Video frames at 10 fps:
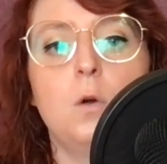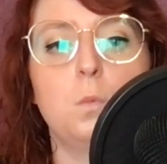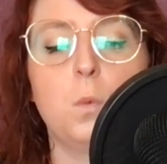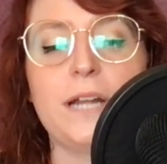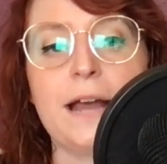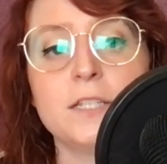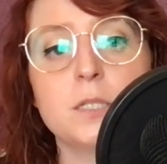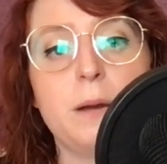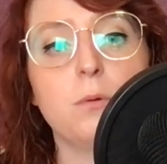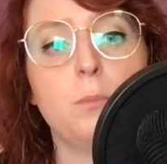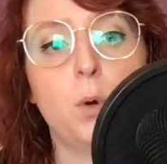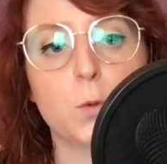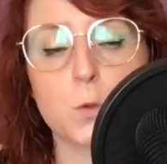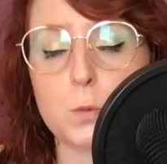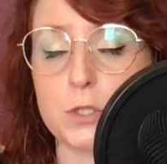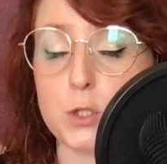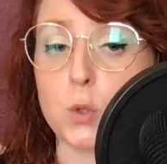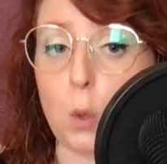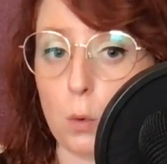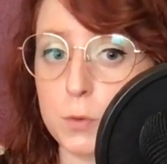When asked by reporters what his
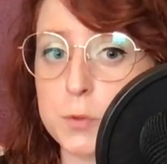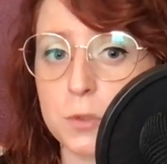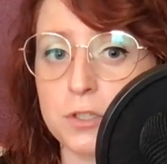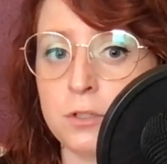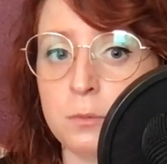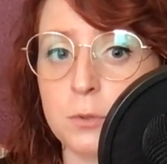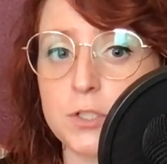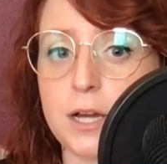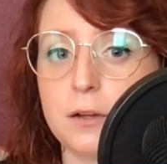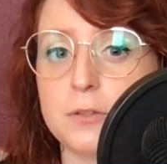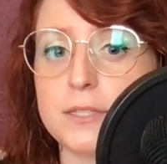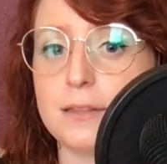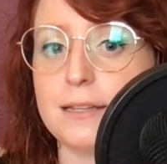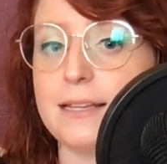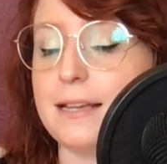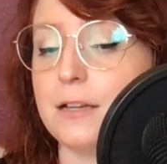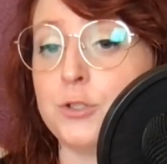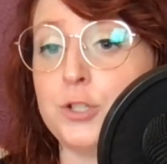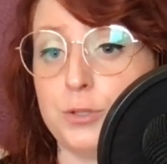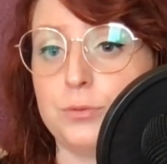goals were, Portago said that he had
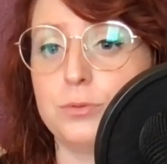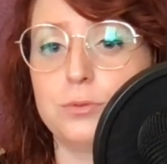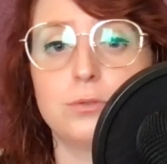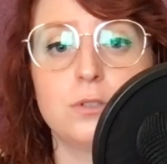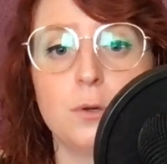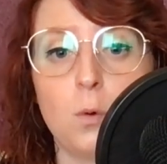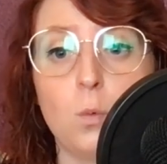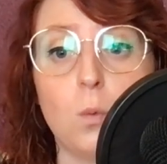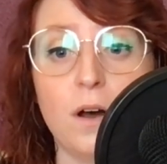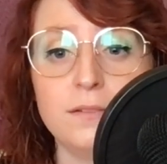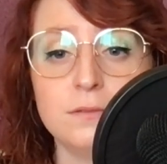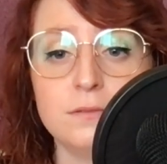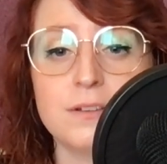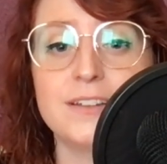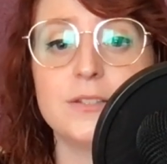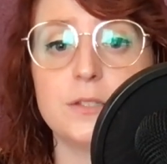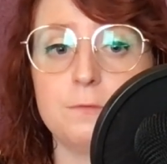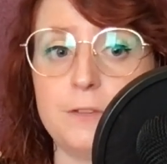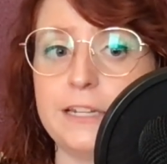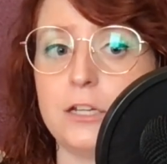two. One, to
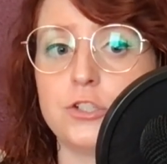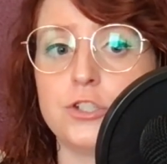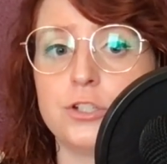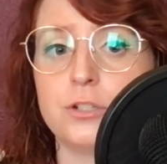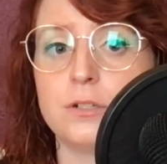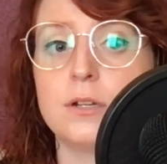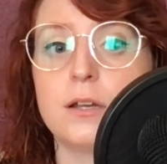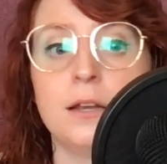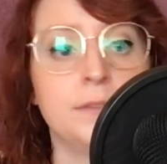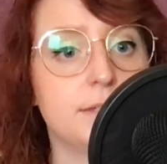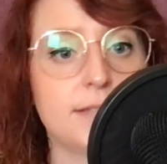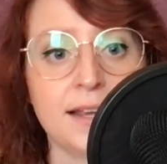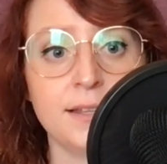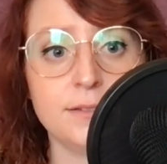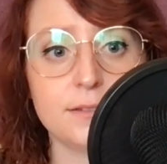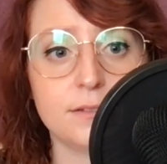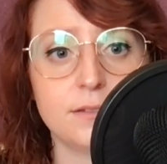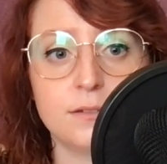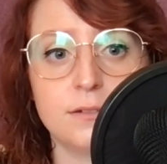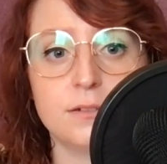finish, and the second,
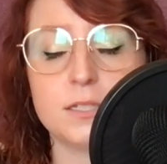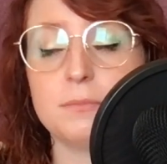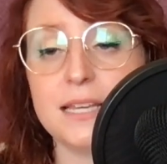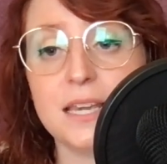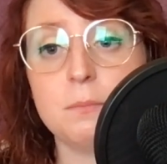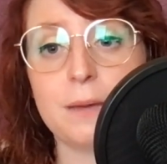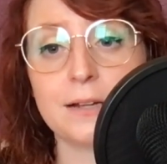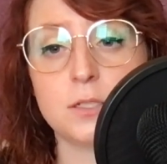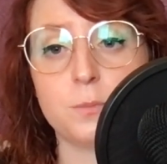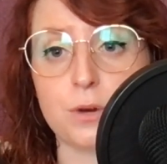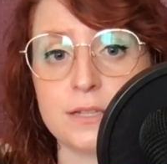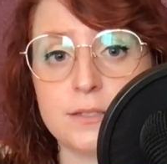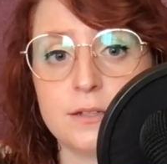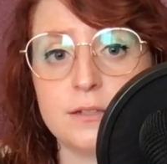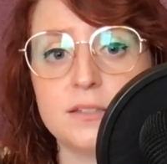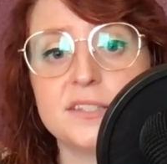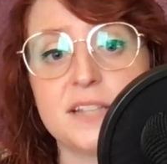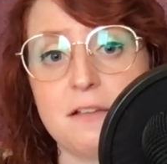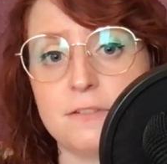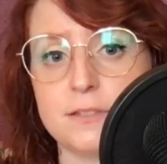to make it back to Brescia
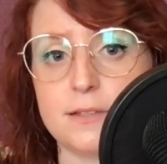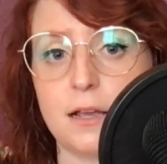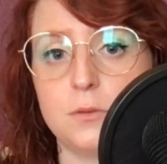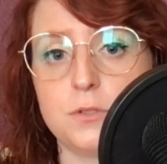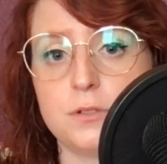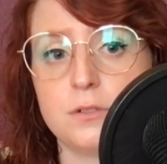safe and sound.